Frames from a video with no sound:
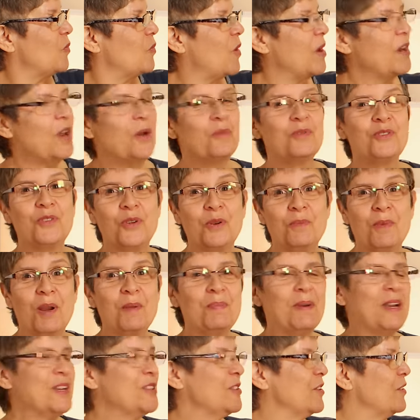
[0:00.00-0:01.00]
when I was doing
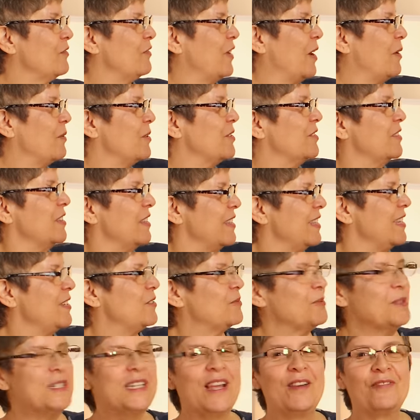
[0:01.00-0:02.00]
my Patrick Flowers,
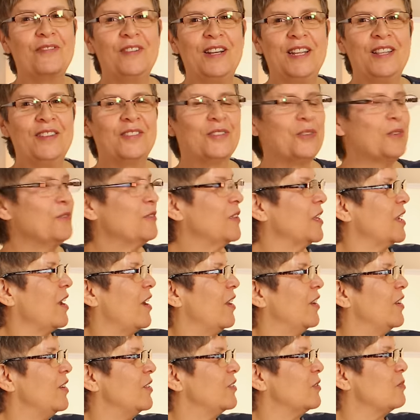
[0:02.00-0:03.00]
these were definitely sort of the
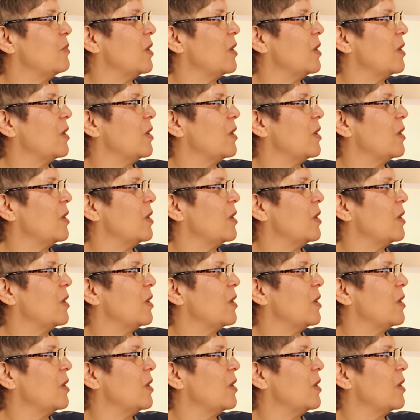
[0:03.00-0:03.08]
colours.